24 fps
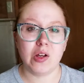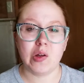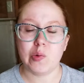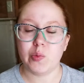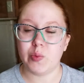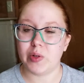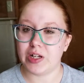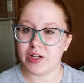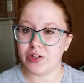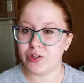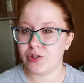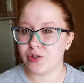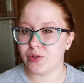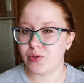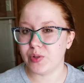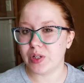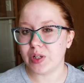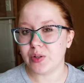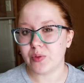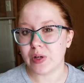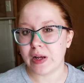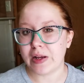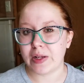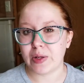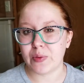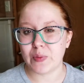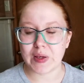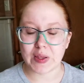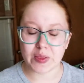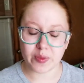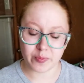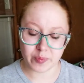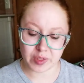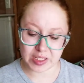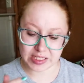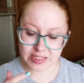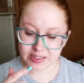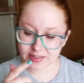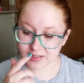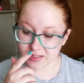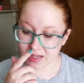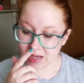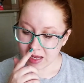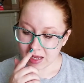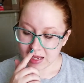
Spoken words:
when I do get ready with me's,